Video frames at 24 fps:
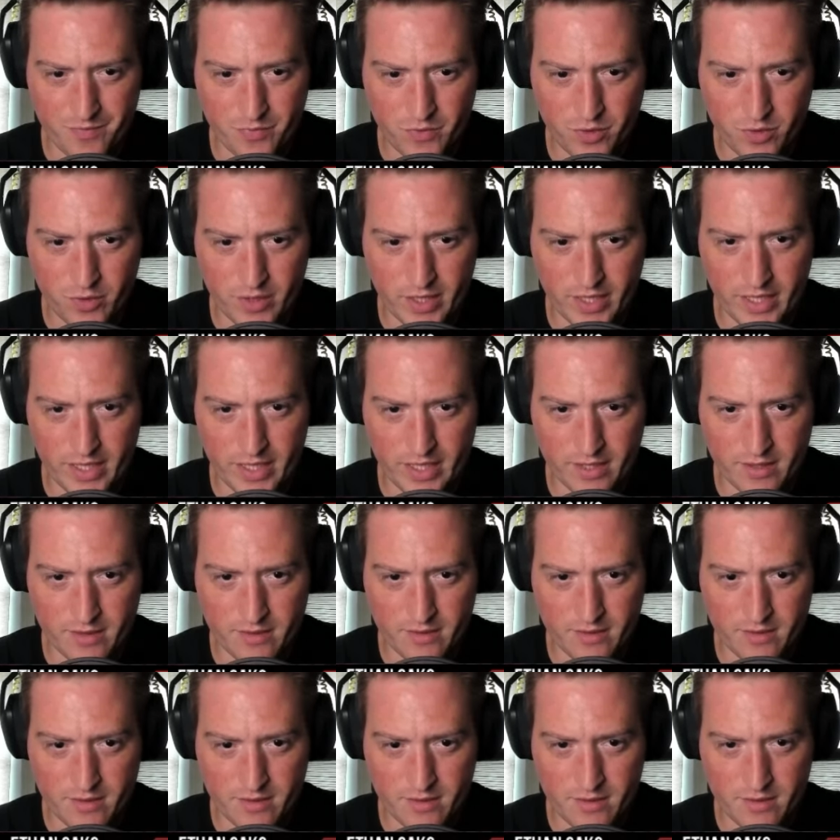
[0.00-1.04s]
Or I
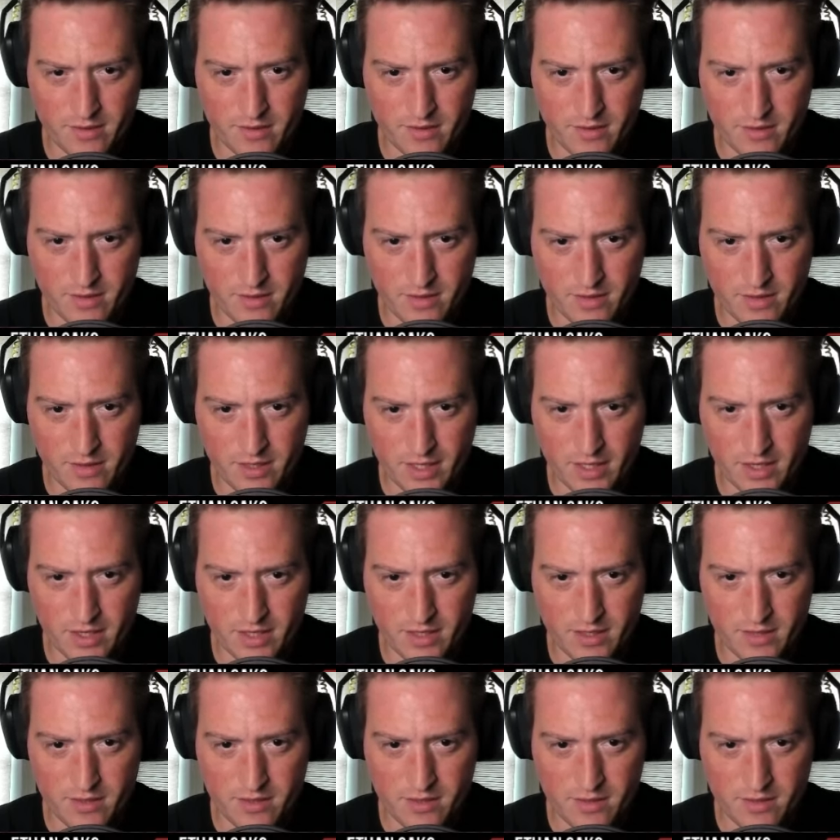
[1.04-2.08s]
guess like
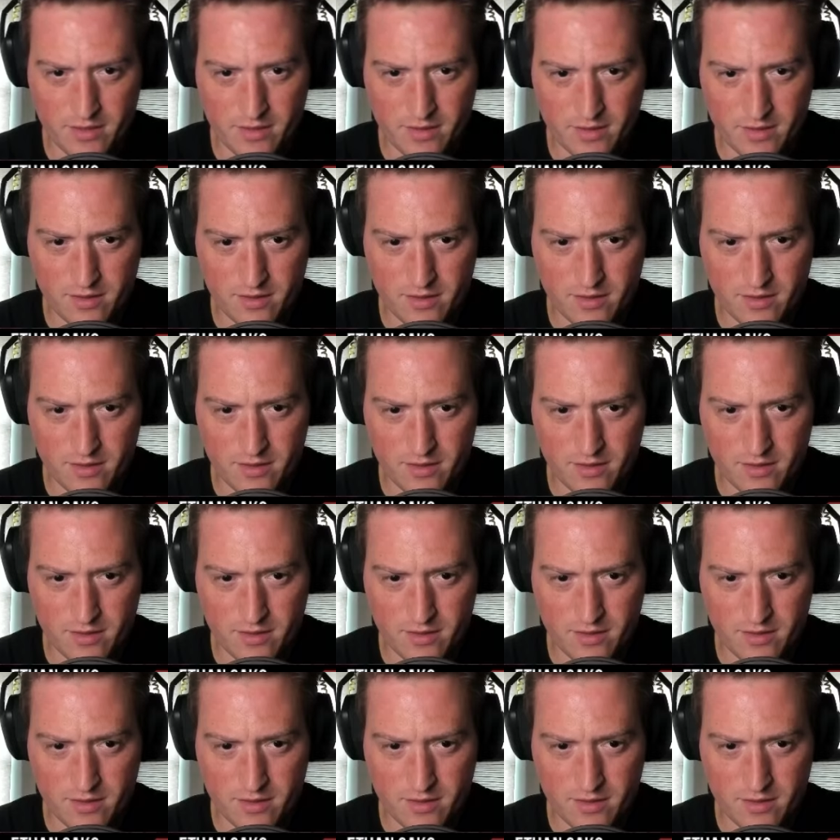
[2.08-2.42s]
this.